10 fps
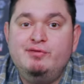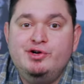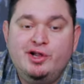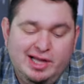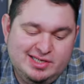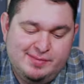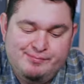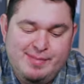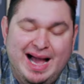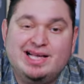Everdell has a
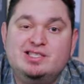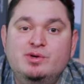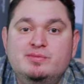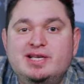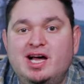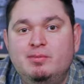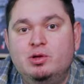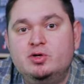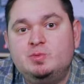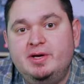maximum
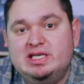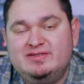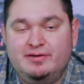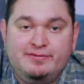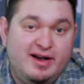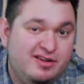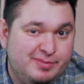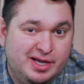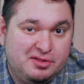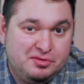tableau space of a 5
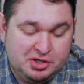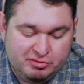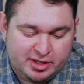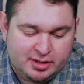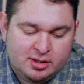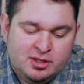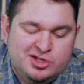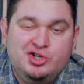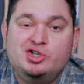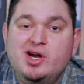by 3 grid.
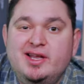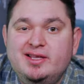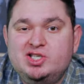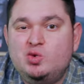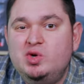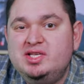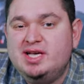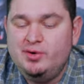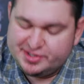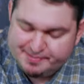So you're trying to squeeze
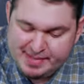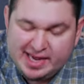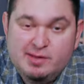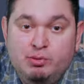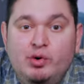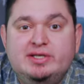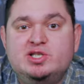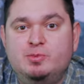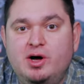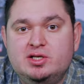out as many points
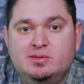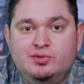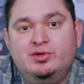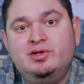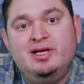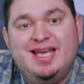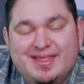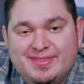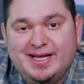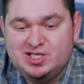as possible
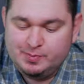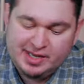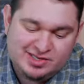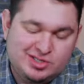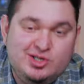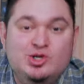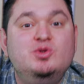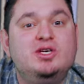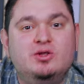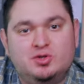in that space
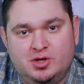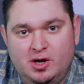using those